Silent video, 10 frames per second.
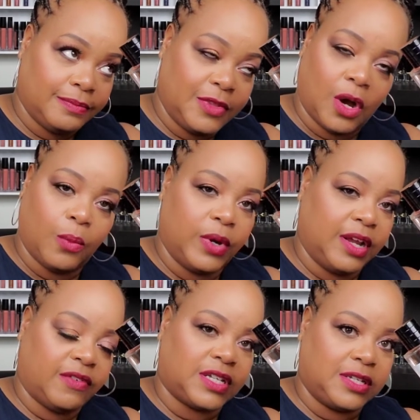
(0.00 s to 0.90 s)
No, I wouldn't
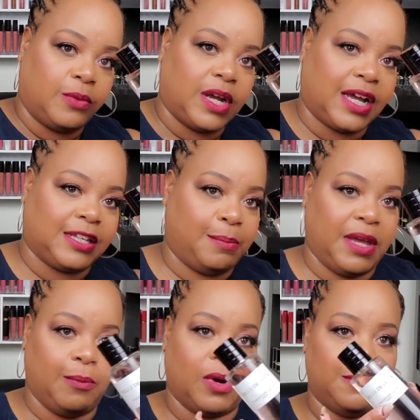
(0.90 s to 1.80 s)
have. I still would have got the
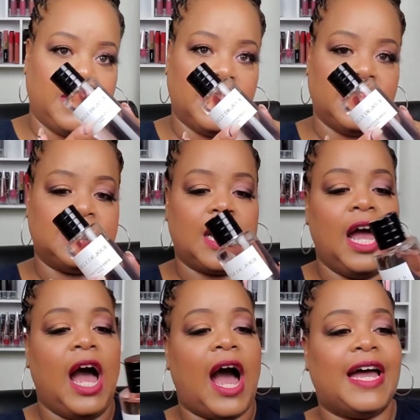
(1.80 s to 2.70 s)
big one because
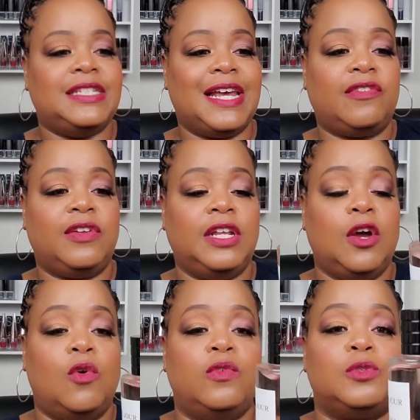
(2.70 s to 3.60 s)
I definitely
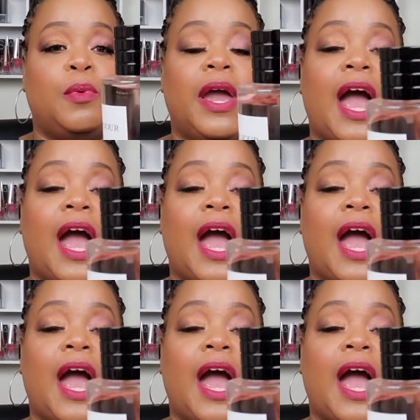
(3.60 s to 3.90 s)
overspray.